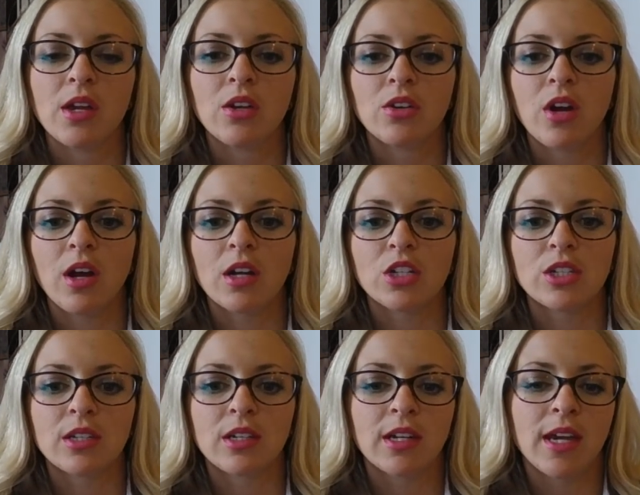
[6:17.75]
You're not
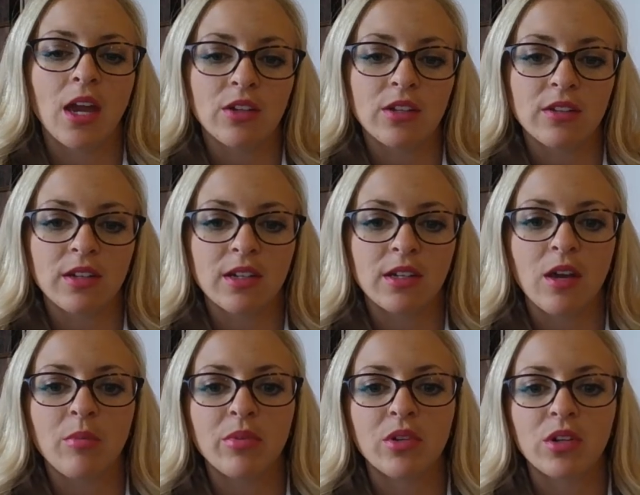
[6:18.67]
actually going to calculate it
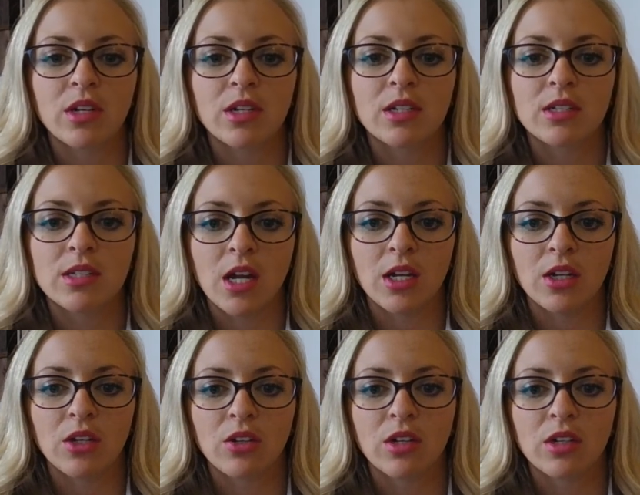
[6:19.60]
yet, but you're going to design
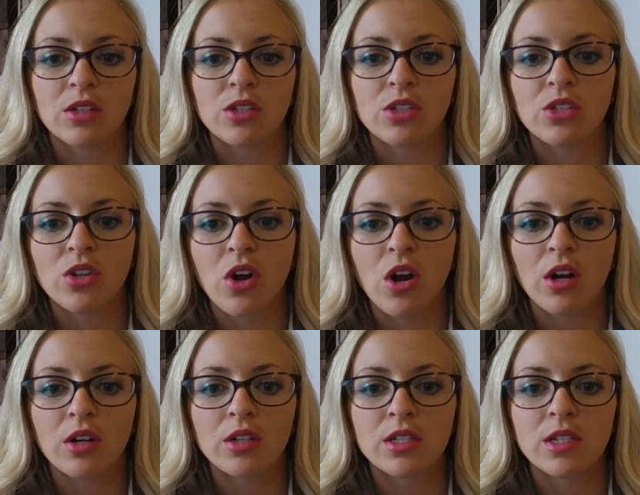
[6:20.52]
it. You're going to
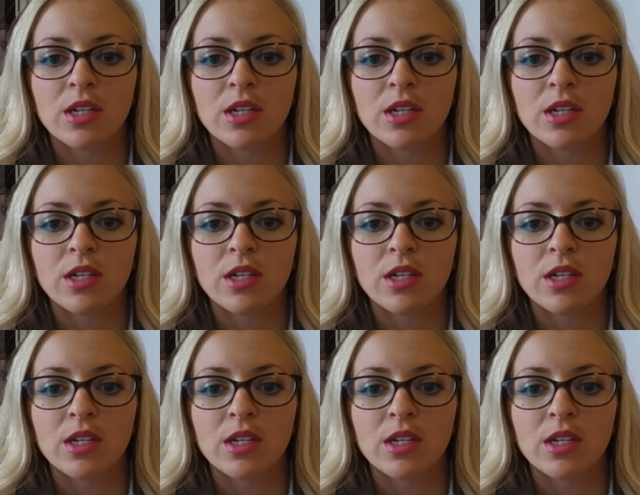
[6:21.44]
start